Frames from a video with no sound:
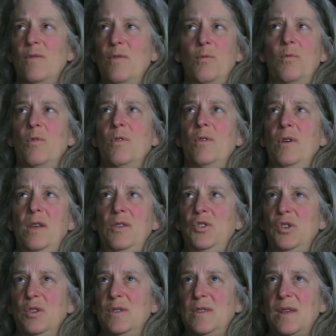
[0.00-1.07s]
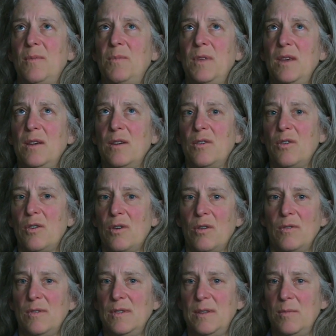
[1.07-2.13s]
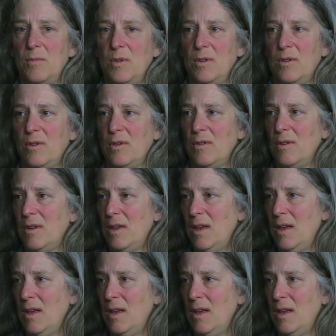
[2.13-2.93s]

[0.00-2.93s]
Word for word: of a worry should something occur similar